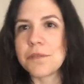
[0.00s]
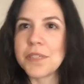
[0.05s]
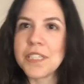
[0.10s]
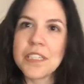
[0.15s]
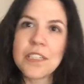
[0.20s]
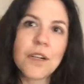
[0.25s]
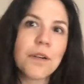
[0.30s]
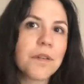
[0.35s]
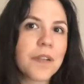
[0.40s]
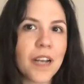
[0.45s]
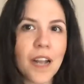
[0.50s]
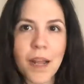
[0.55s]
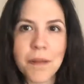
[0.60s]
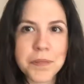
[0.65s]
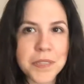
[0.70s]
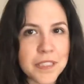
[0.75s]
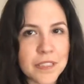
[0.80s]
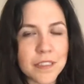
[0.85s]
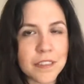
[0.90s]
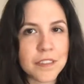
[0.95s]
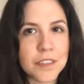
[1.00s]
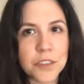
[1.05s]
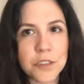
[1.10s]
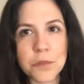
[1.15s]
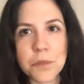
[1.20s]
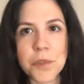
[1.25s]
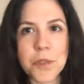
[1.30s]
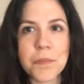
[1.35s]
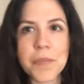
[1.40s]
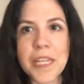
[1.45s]
We know what happens in The
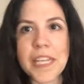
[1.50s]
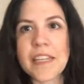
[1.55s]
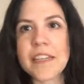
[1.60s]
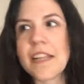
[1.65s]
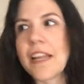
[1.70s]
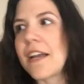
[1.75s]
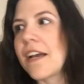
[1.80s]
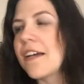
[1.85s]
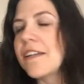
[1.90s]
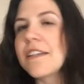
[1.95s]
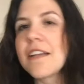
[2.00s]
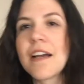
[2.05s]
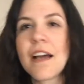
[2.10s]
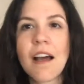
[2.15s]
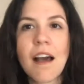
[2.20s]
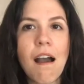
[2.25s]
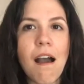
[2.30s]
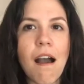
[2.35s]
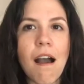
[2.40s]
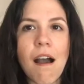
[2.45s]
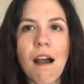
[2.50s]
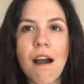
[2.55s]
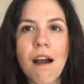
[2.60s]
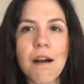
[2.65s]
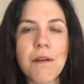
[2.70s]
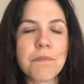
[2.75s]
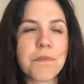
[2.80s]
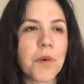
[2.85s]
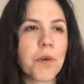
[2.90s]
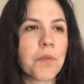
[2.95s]
Little Mermaid, and
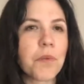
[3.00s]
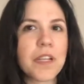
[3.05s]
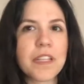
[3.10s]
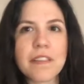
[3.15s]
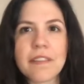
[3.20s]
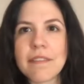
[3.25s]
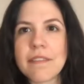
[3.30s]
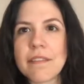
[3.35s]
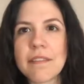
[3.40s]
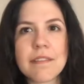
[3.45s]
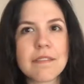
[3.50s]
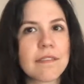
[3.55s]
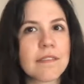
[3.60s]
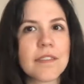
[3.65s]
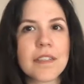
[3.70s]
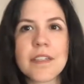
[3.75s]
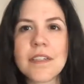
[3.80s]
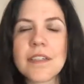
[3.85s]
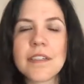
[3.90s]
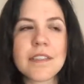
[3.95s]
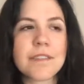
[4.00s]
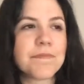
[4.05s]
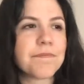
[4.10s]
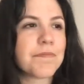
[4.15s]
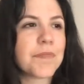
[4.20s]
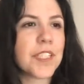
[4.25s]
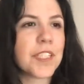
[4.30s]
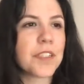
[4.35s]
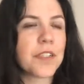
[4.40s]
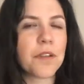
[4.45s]
with the,
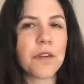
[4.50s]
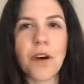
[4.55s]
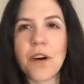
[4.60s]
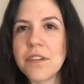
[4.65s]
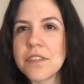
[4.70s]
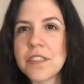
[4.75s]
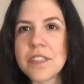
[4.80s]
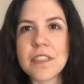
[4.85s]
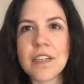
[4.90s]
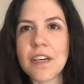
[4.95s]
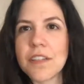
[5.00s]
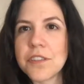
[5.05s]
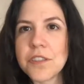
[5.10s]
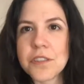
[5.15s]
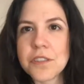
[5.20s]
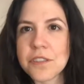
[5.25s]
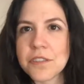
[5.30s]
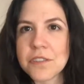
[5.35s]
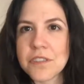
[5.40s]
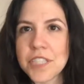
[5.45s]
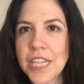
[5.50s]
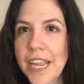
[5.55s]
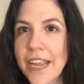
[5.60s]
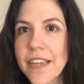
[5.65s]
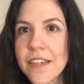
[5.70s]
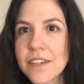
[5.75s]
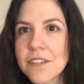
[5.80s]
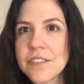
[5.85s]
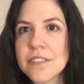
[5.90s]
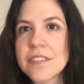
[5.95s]
you know, all the other
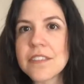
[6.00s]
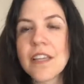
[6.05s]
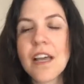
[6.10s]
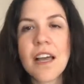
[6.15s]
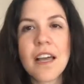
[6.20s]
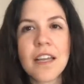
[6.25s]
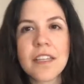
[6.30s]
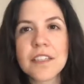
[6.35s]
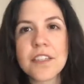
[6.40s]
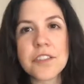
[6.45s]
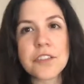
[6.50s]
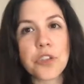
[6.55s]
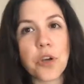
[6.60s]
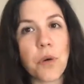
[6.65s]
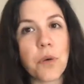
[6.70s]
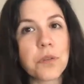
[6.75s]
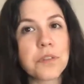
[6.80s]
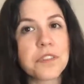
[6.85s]
tales. They're told